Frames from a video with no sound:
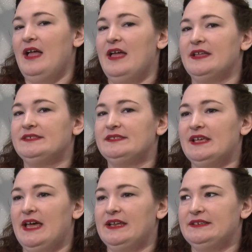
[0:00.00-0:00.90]
It's
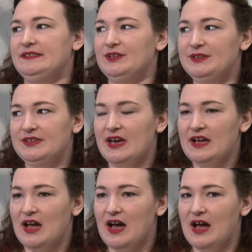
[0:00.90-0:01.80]
at
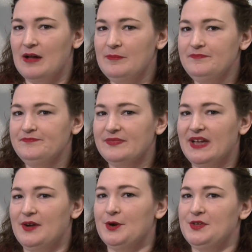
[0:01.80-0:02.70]
tilt.com,
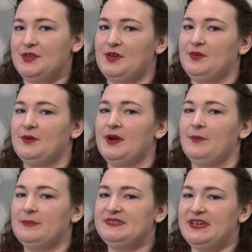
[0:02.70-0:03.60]
or you can go to our
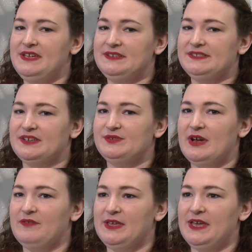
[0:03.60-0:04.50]
website,
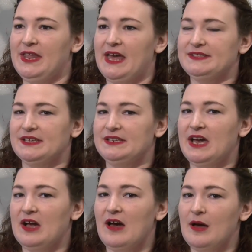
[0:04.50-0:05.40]

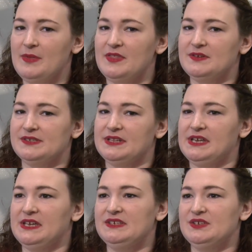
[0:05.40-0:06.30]
sextraffickingalaska.com, and there's a
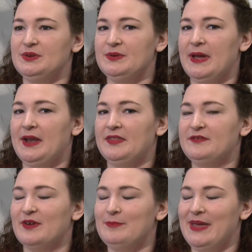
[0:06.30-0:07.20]
link to it right on the
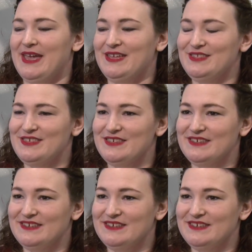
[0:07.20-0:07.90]
front page.